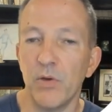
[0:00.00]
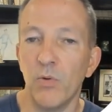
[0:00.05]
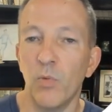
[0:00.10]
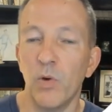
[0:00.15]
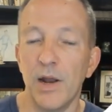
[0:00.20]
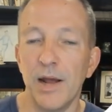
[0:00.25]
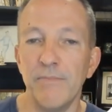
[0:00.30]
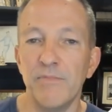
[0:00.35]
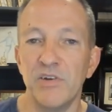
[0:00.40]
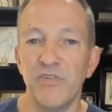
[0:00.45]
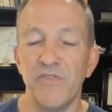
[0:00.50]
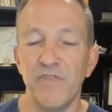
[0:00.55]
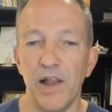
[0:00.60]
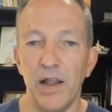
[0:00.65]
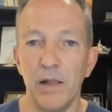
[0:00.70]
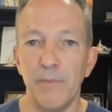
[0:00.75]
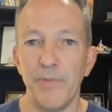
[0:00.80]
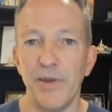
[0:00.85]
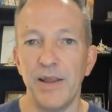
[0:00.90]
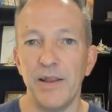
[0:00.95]
When I'm
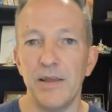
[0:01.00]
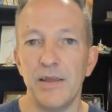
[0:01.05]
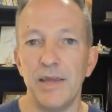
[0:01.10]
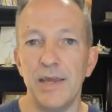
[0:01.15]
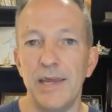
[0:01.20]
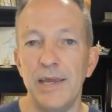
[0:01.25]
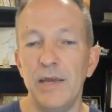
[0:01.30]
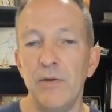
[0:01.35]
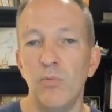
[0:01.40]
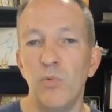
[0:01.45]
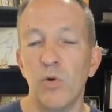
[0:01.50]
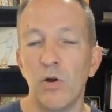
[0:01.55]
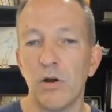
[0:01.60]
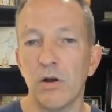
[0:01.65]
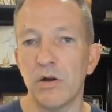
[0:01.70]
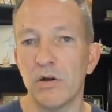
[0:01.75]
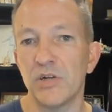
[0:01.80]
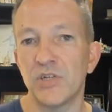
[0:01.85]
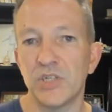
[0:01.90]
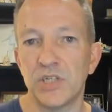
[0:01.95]
developing
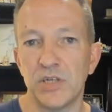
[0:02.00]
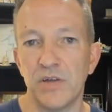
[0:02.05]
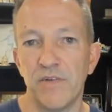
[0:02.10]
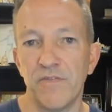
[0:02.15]
keywords